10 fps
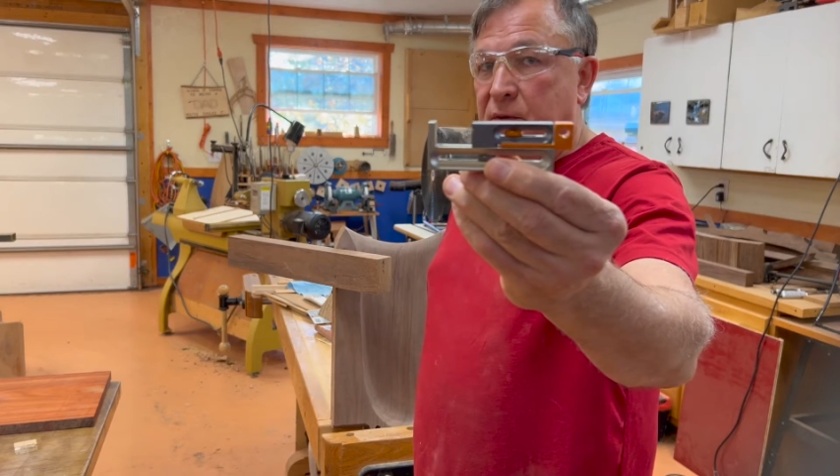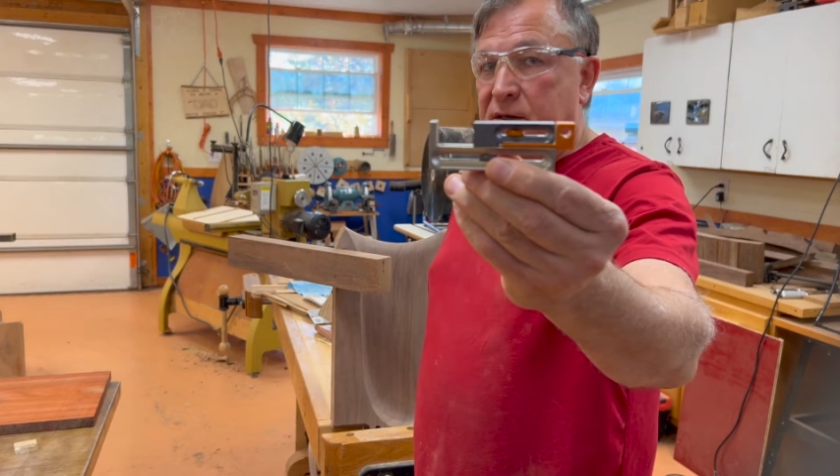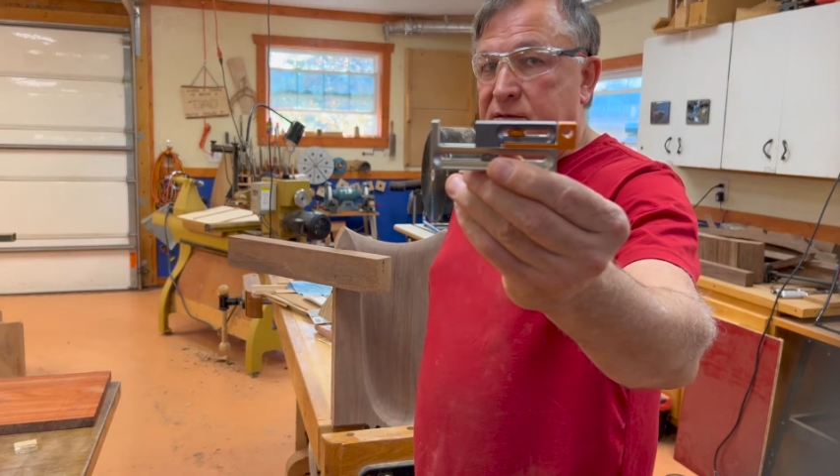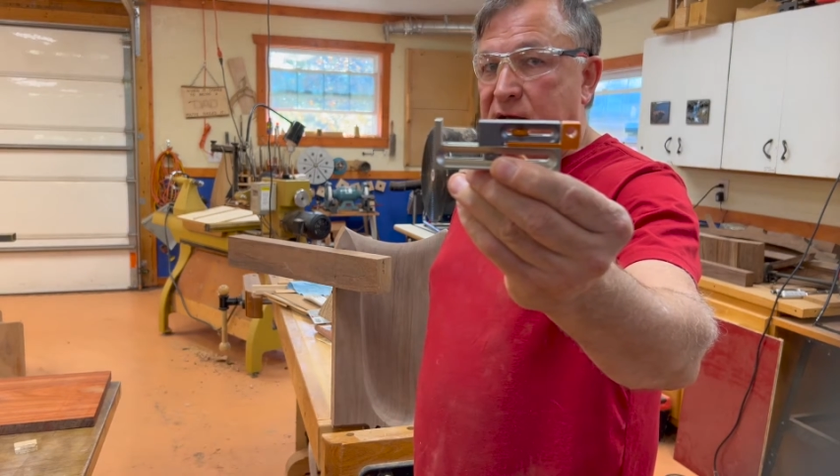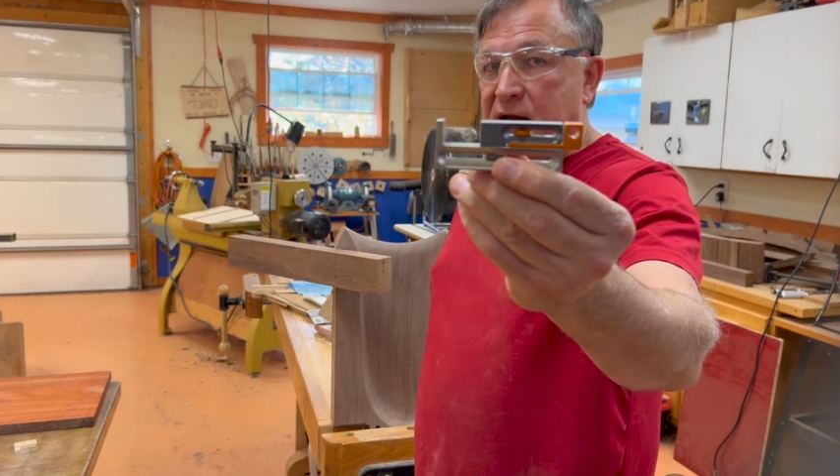but
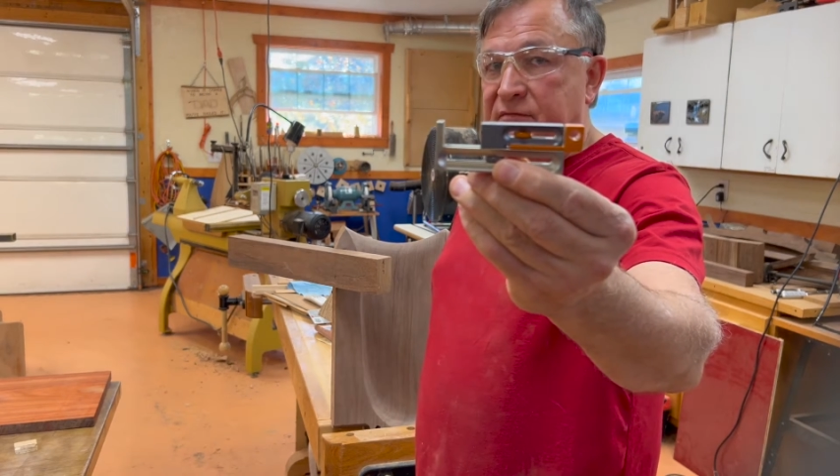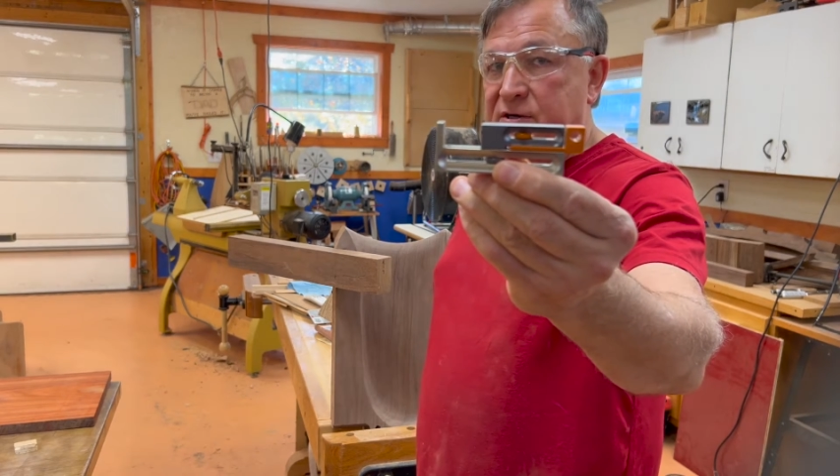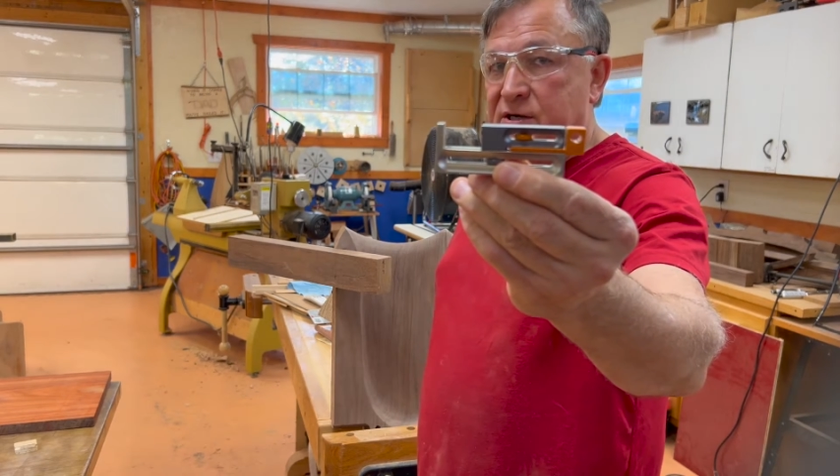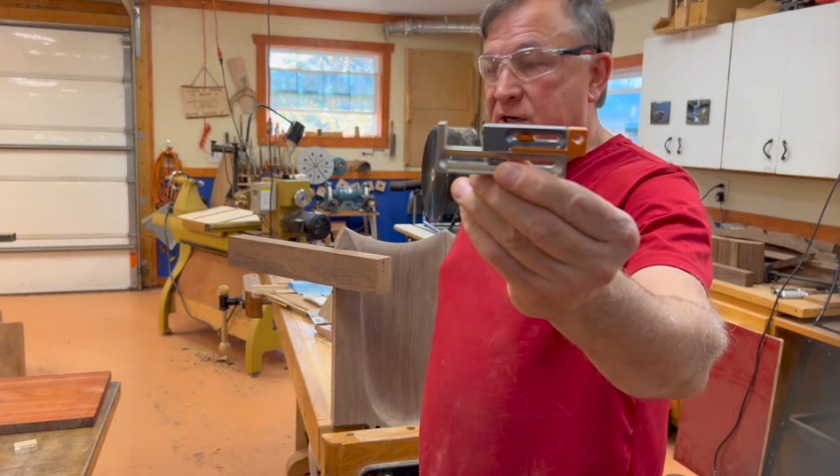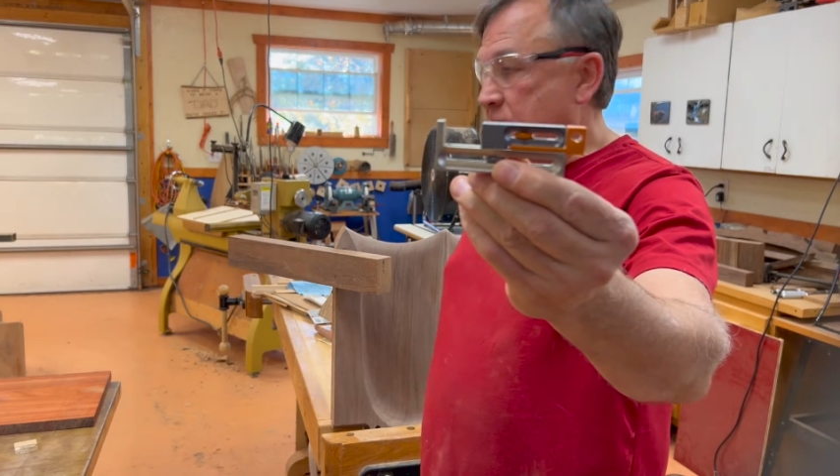it's kind of
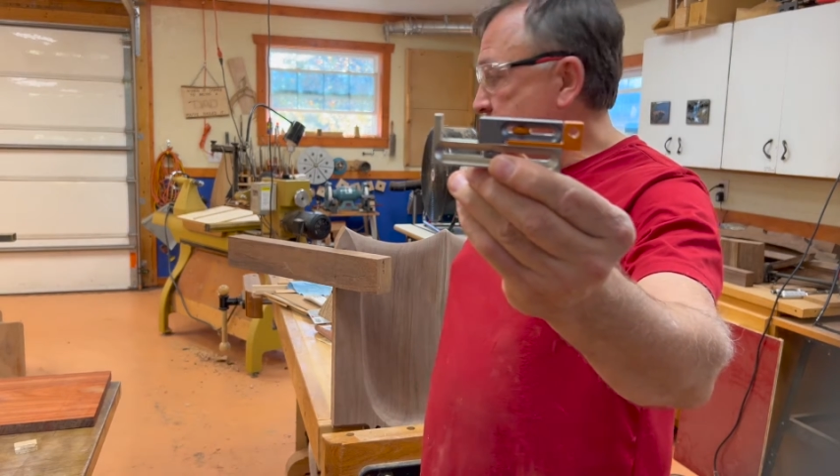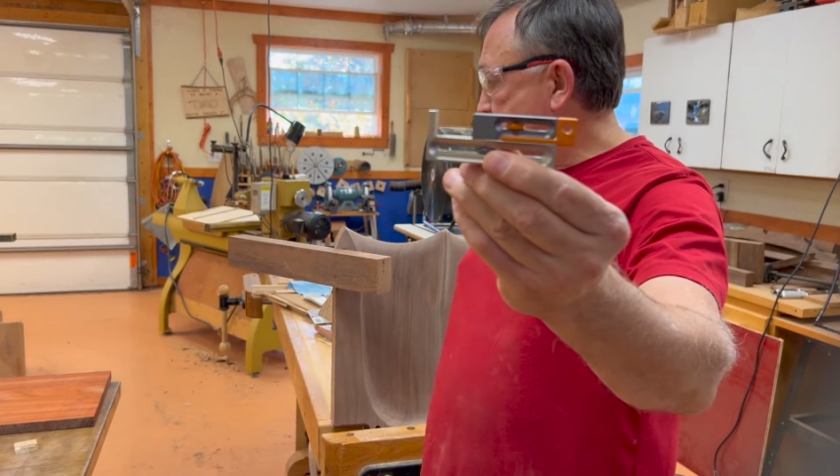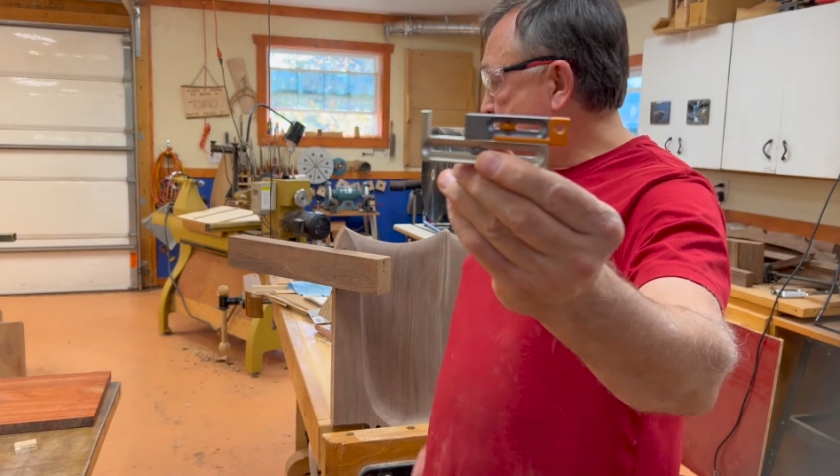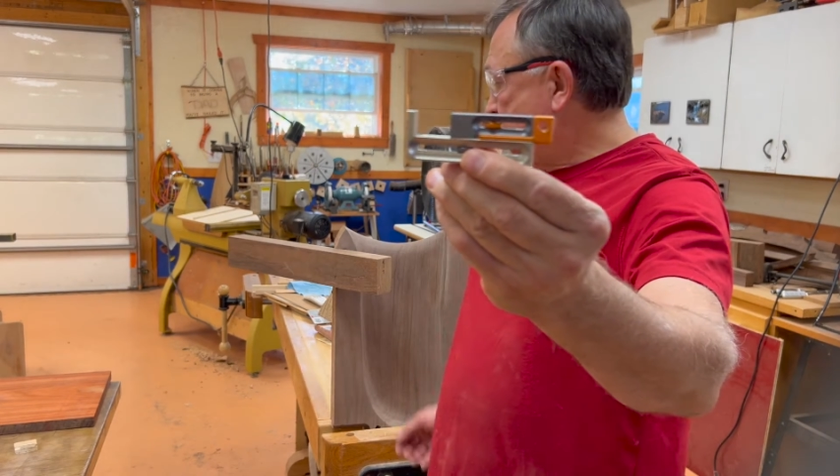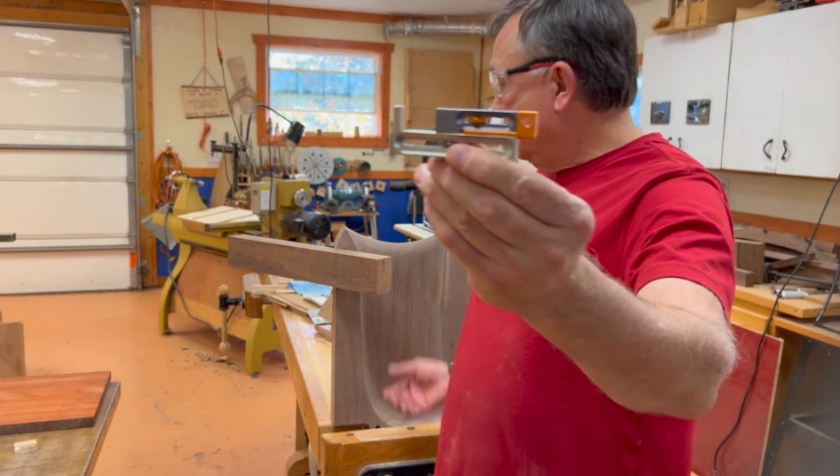ingenious.
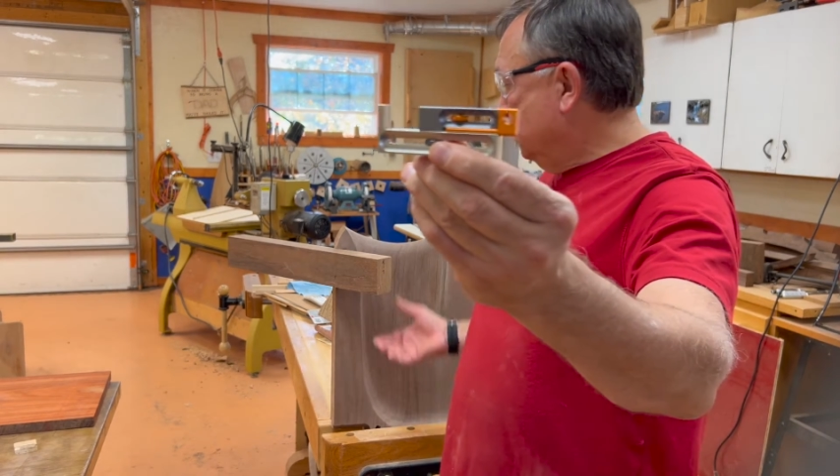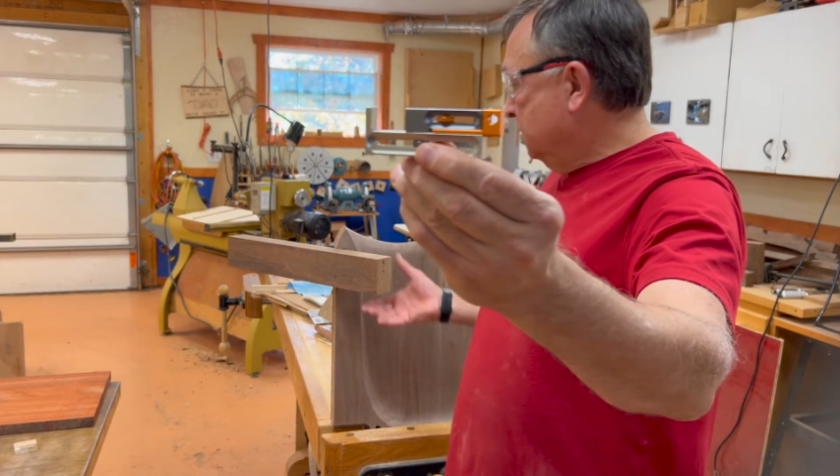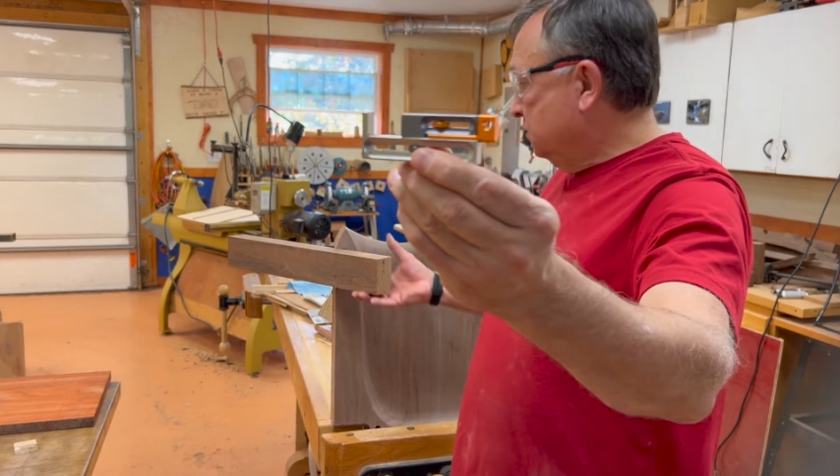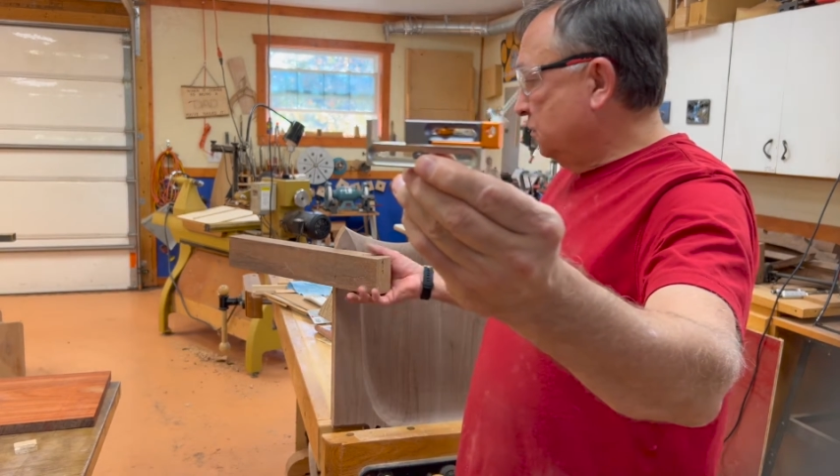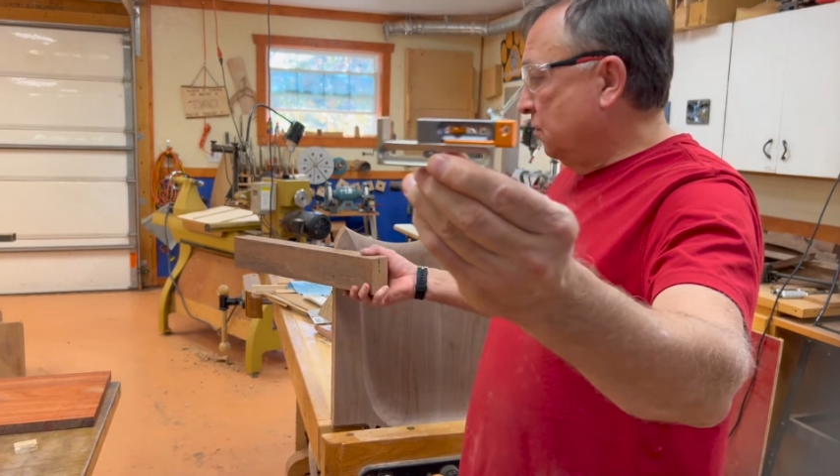
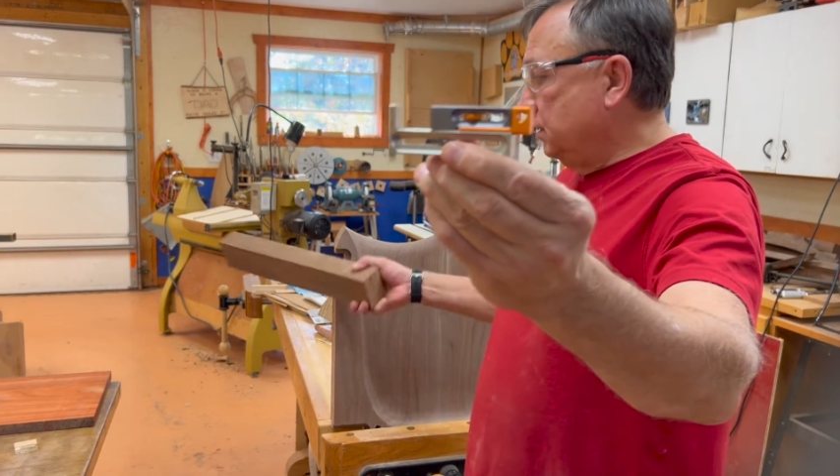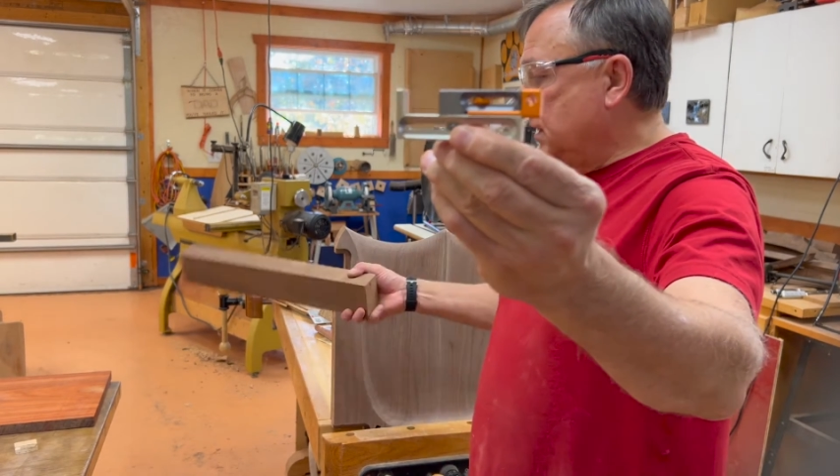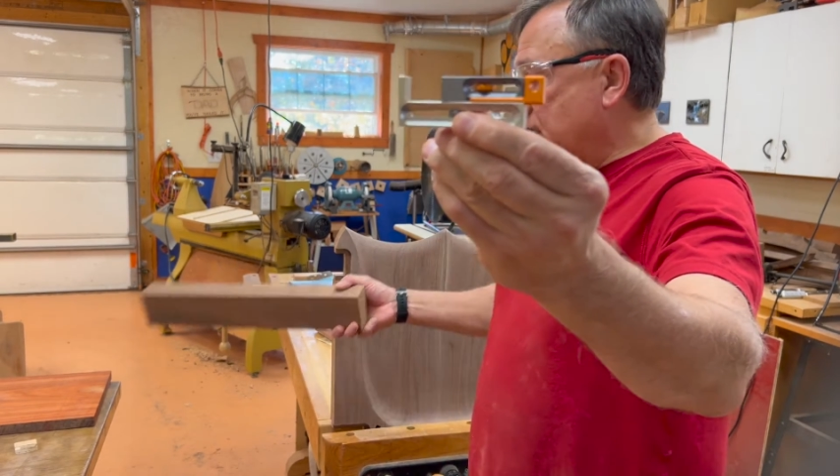So we take